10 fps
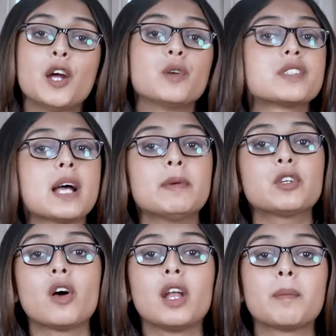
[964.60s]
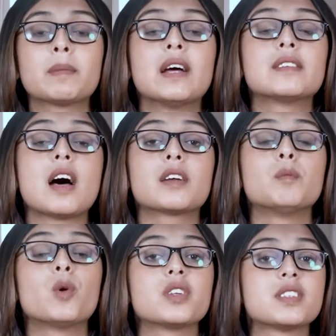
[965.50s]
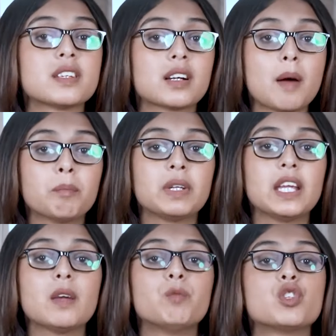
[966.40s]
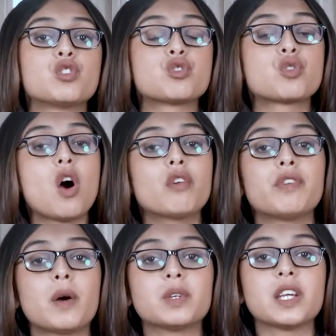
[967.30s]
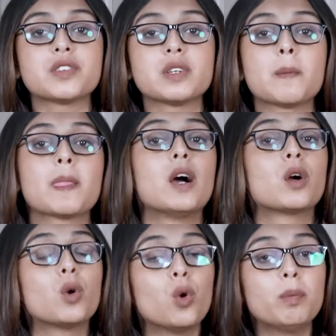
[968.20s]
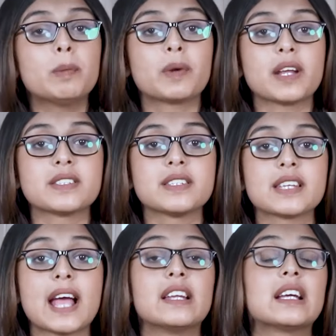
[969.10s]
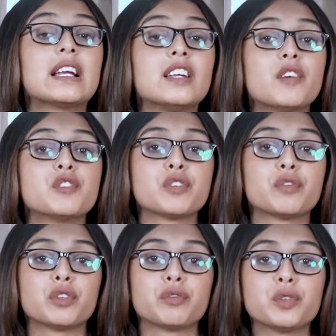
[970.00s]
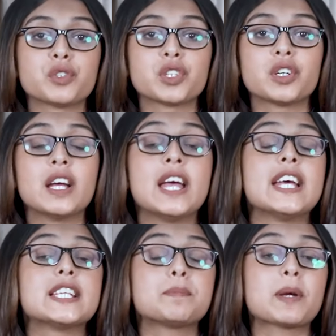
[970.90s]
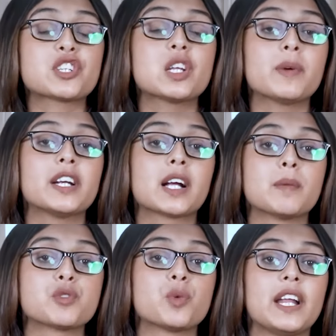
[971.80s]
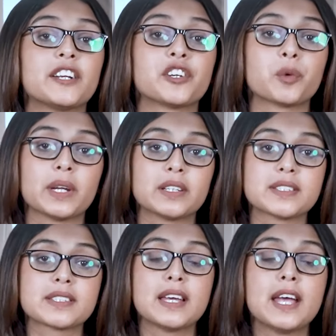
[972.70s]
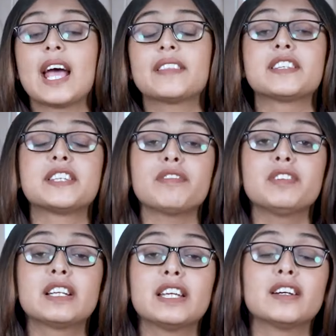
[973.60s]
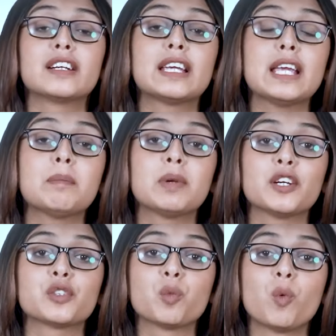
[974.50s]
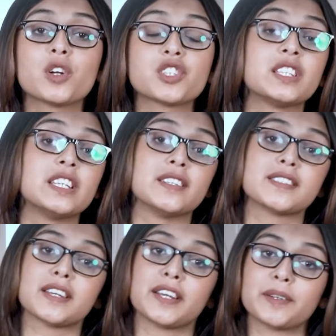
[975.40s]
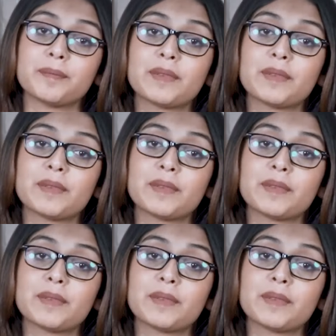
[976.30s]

To sum it all up, Tata Motors is a company with a strong foundation, a global presence, and a clear vision for the future, especially when it comes to electric vehicles. And they're definitely a key player to watch in the years ahead.